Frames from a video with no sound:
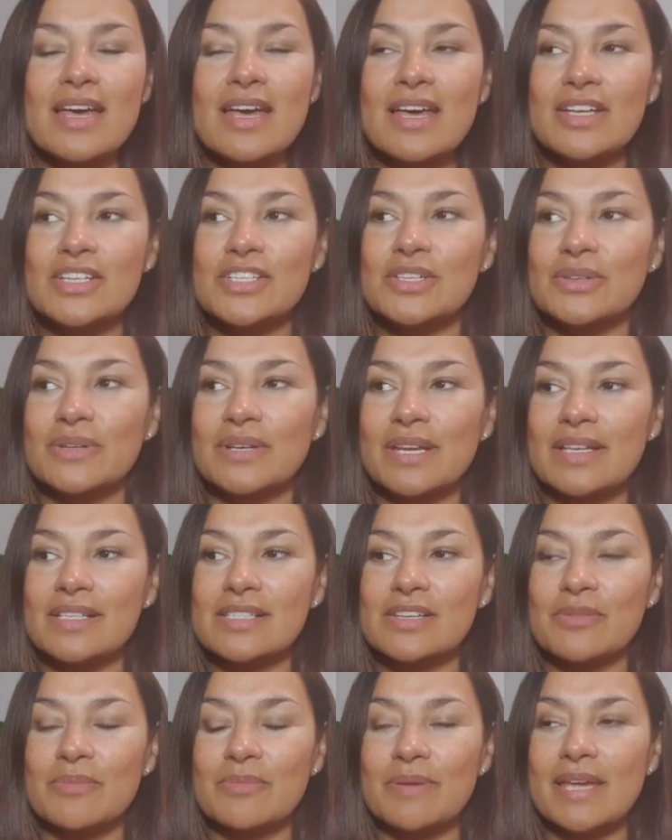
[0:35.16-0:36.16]
doing
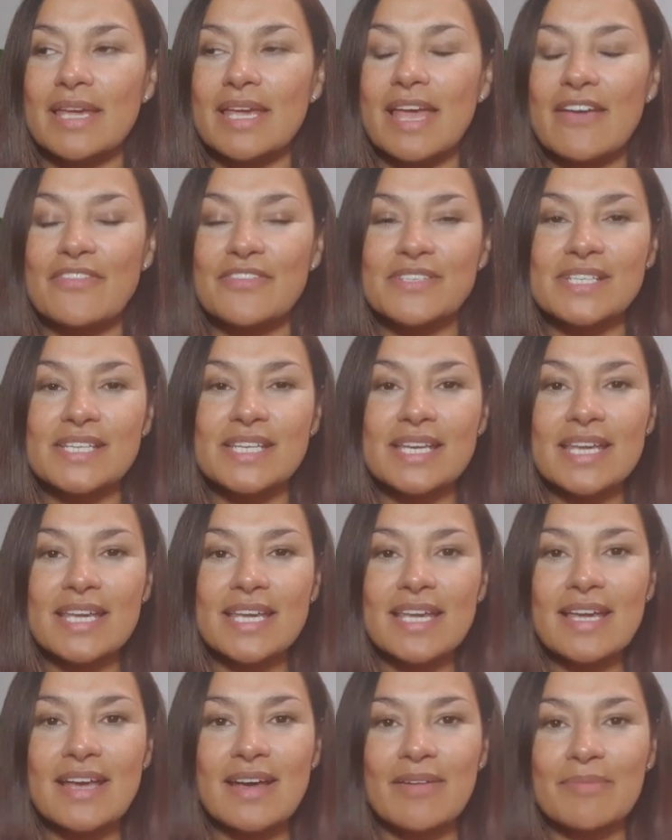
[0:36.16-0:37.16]
some EFT,
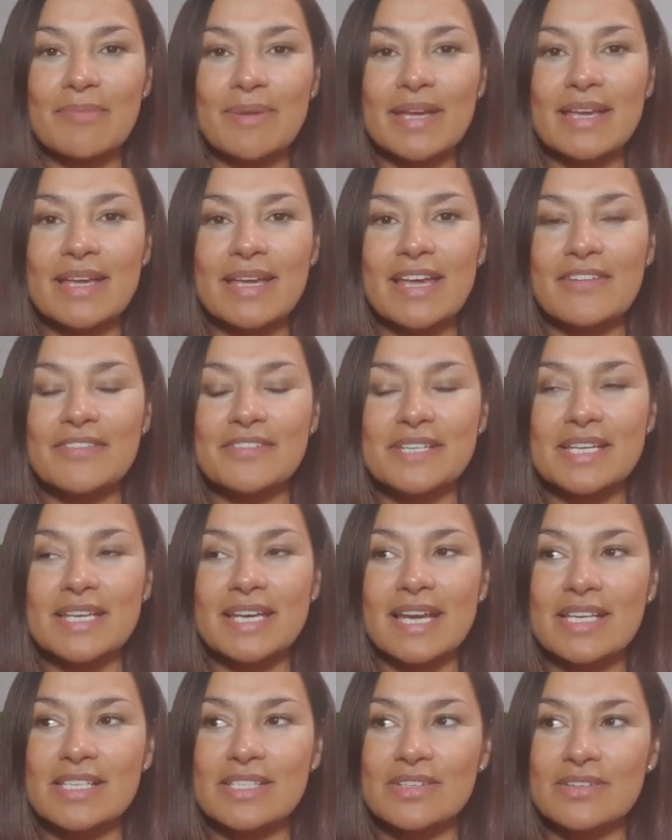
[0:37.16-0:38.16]
and my EFT
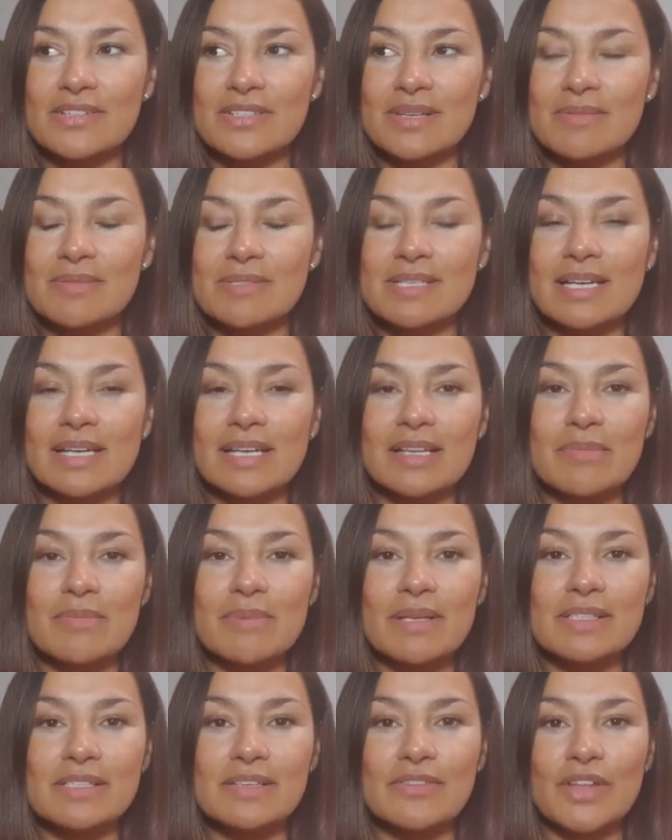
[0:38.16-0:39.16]
case studies, I'm still in the
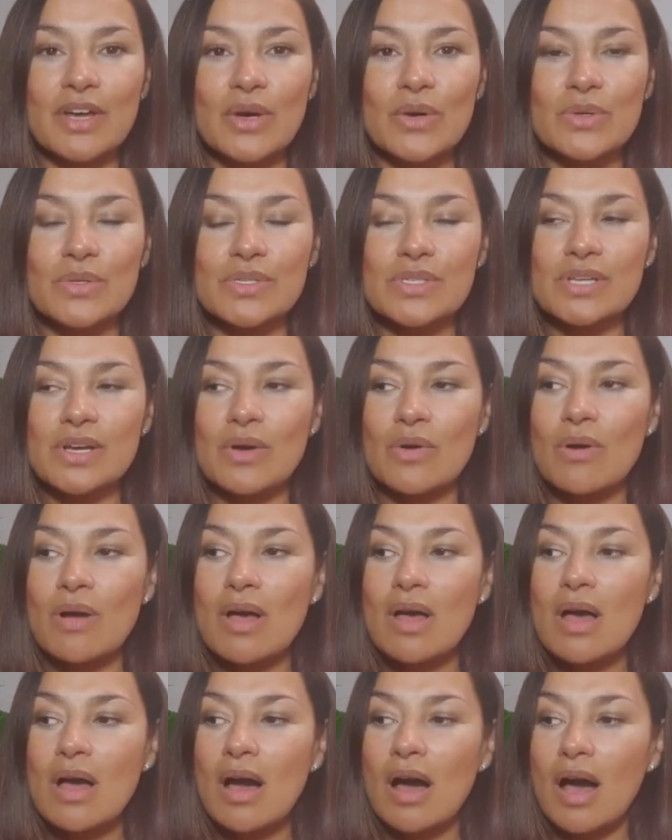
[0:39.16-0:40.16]
midst of those. So
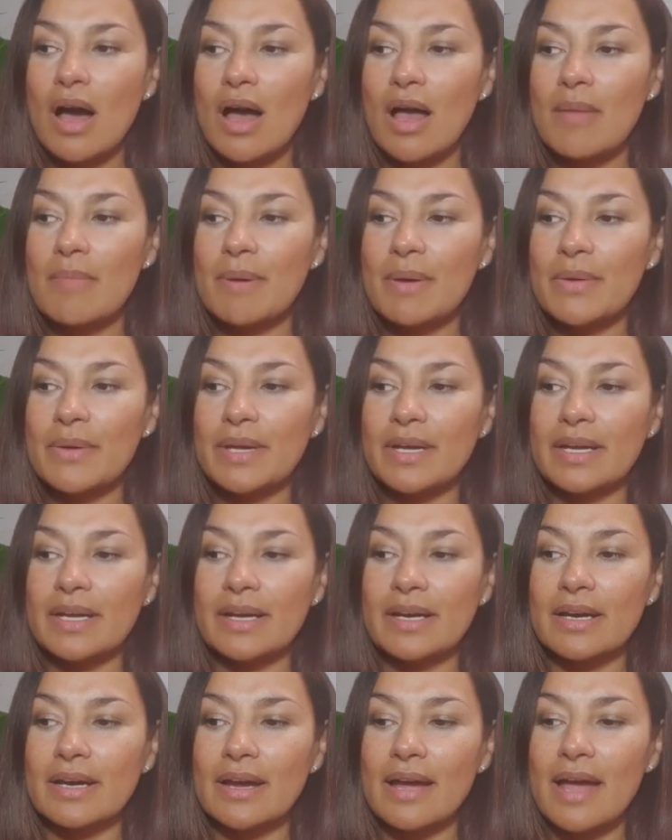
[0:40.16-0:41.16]
I'm out
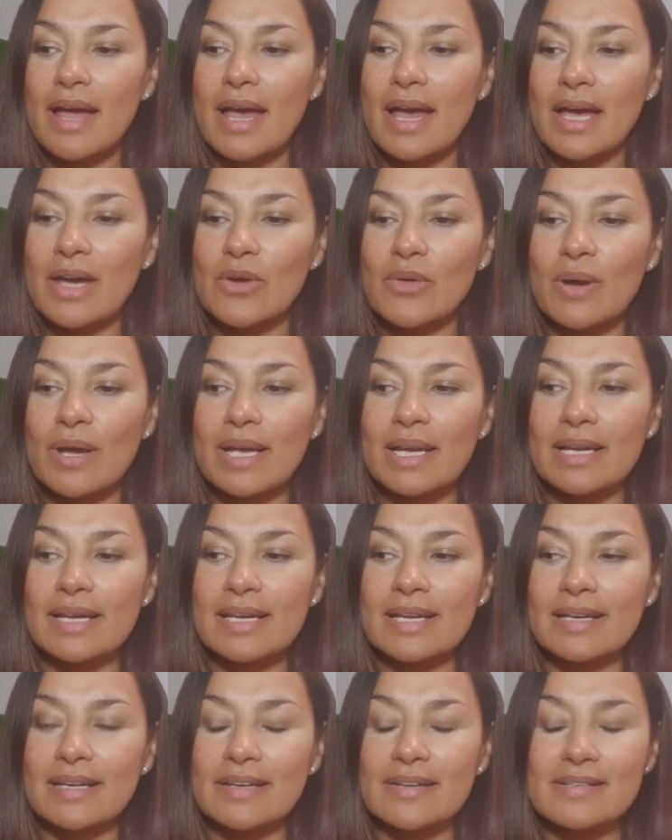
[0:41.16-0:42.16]
here quietly,
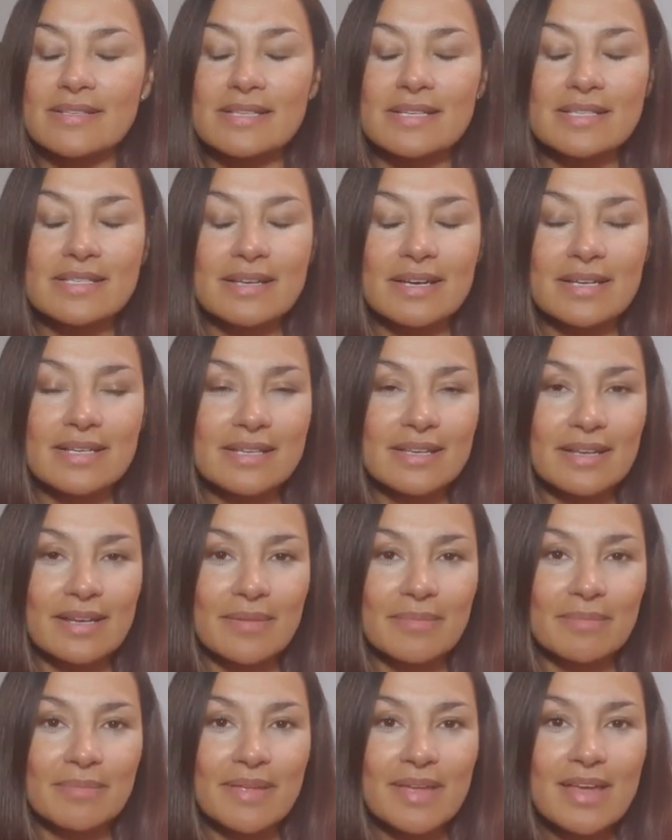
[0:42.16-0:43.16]
and I decided
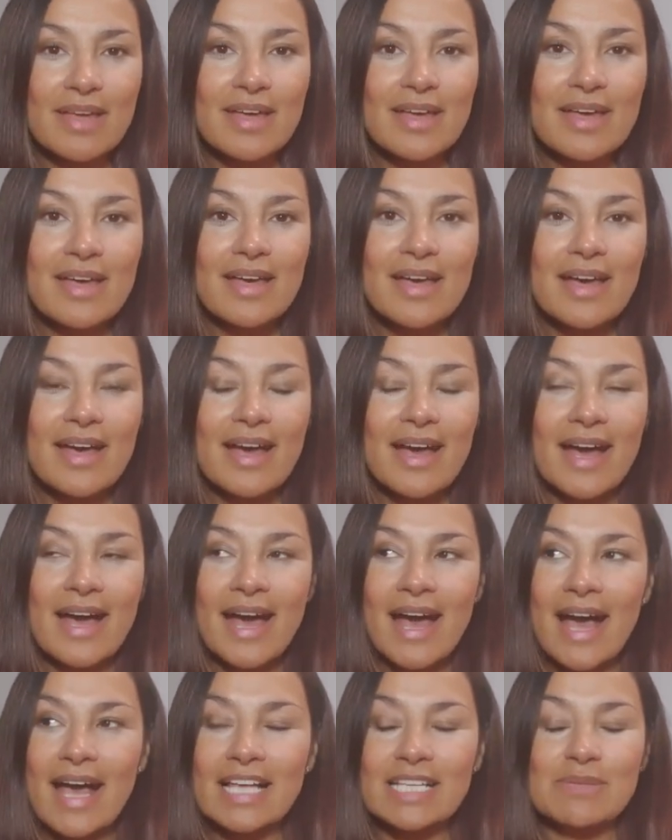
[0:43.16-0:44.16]
I'm
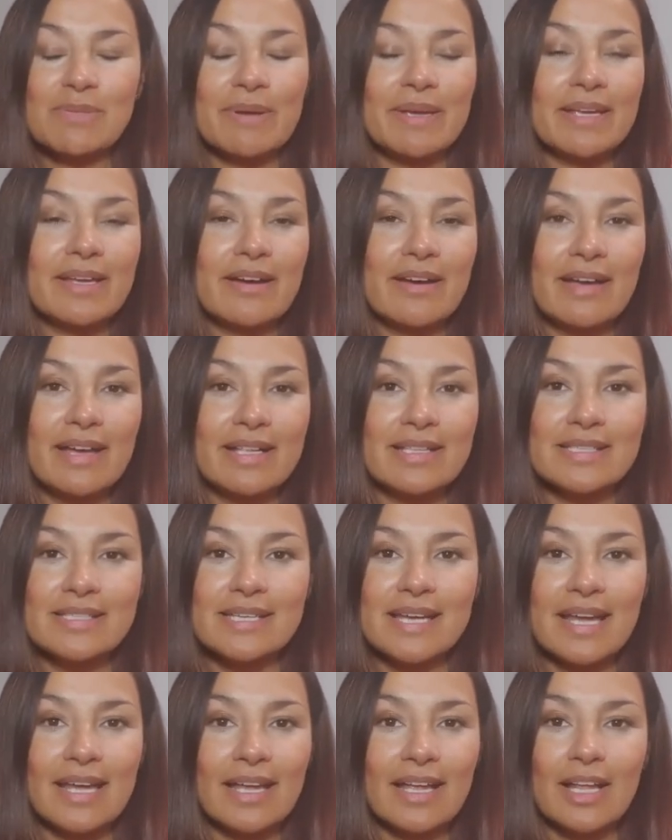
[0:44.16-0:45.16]
ask my guides to
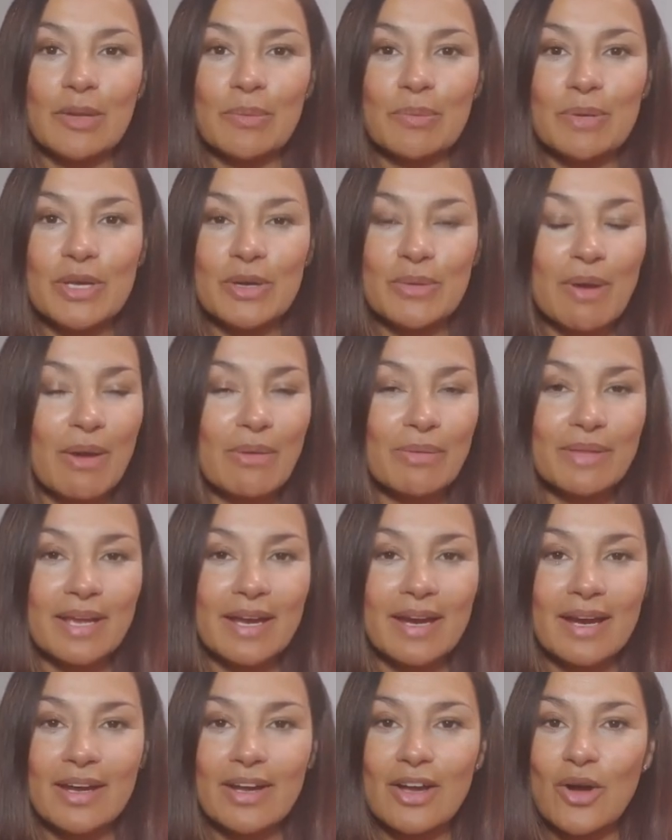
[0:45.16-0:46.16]
help you out
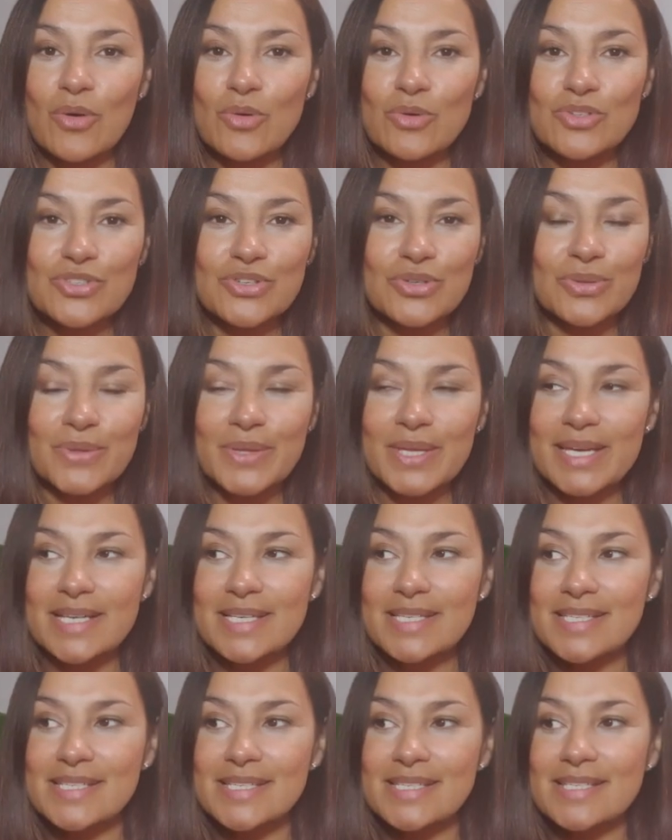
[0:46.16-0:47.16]
there go through
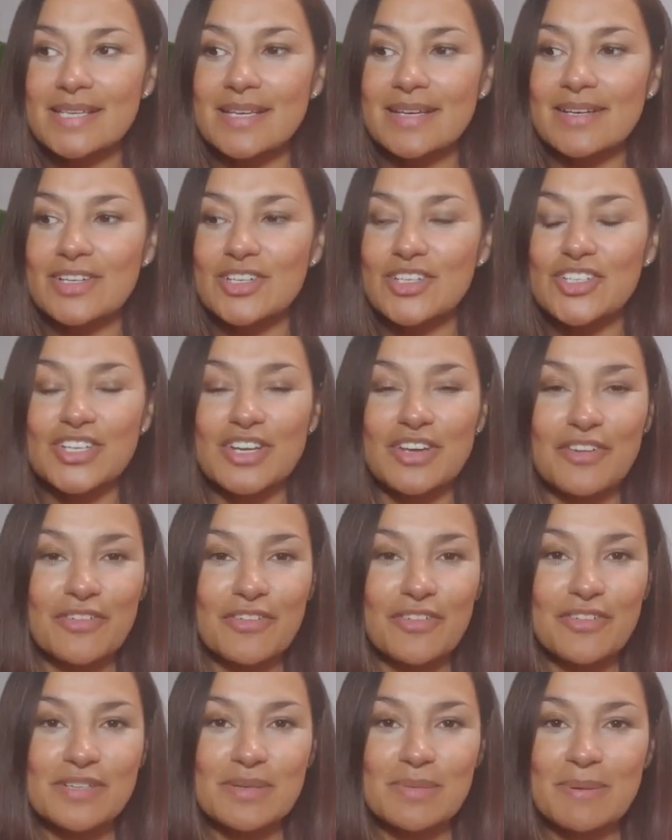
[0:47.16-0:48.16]
this
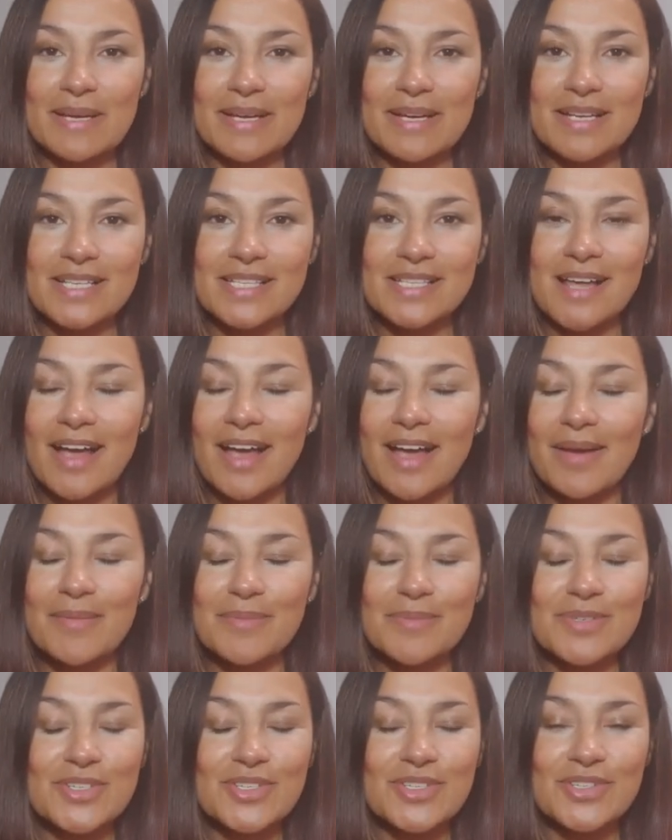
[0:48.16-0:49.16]
shift, because I'm
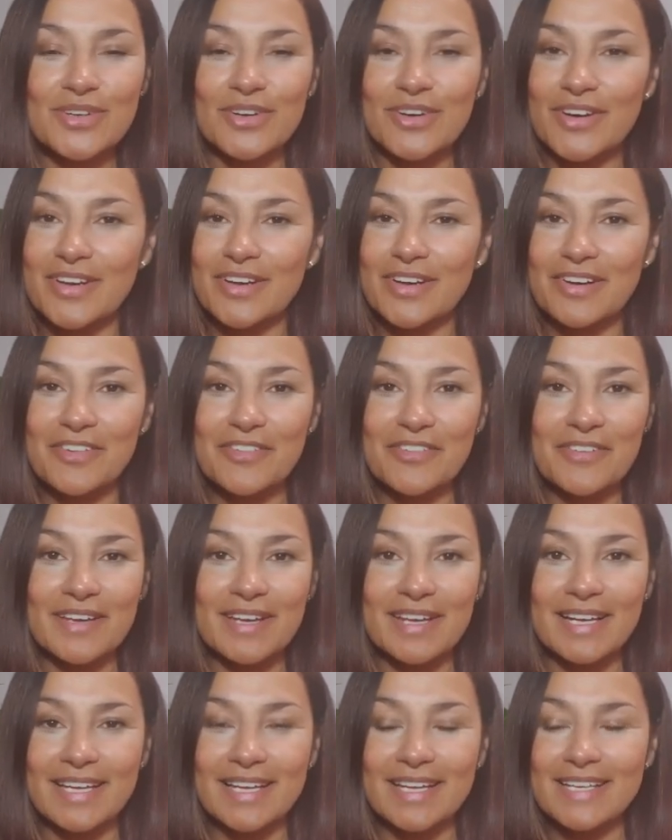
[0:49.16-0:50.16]
sure you're
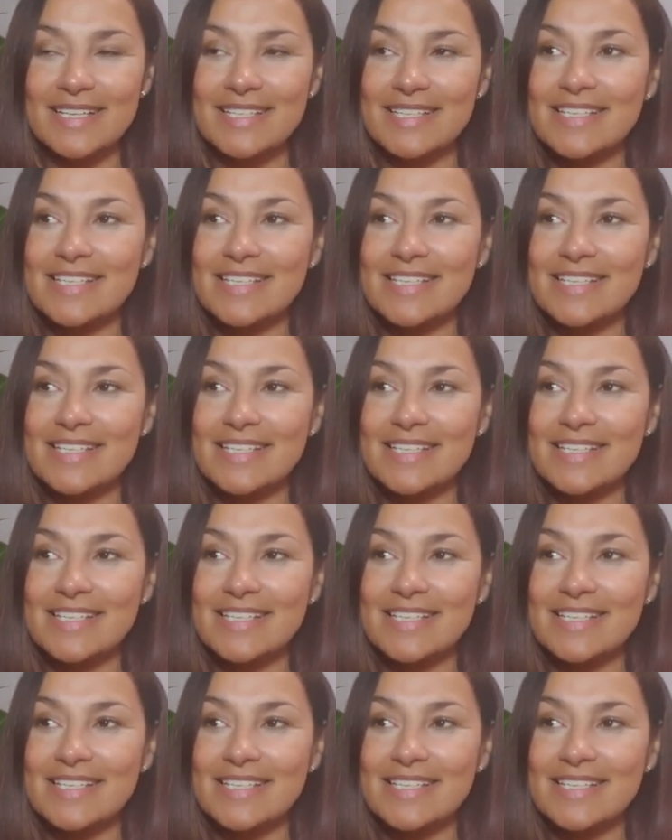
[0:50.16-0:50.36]
feeling it.